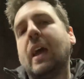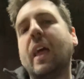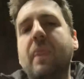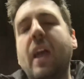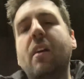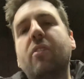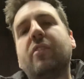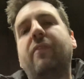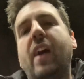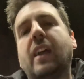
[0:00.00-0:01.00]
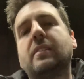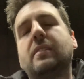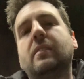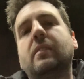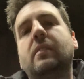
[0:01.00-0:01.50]
And they are the
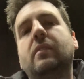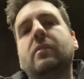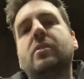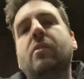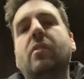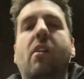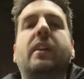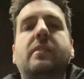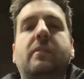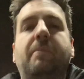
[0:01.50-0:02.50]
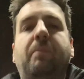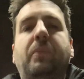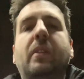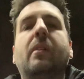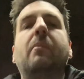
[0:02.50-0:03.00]
facts. So guys,
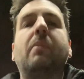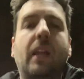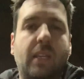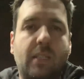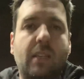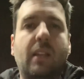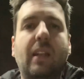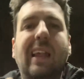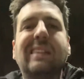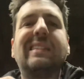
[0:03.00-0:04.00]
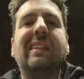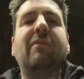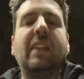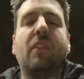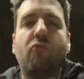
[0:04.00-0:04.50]
please, let's live
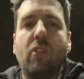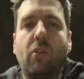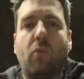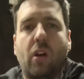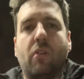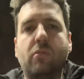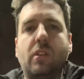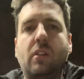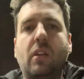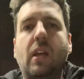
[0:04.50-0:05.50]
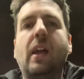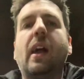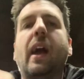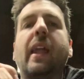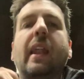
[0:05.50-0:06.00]
in the real world
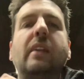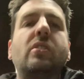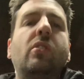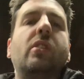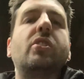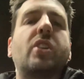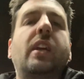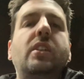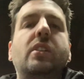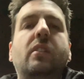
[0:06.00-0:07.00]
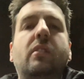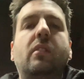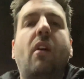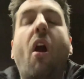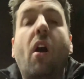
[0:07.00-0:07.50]
and let's look at changing.
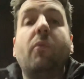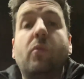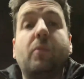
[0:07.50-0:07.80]
I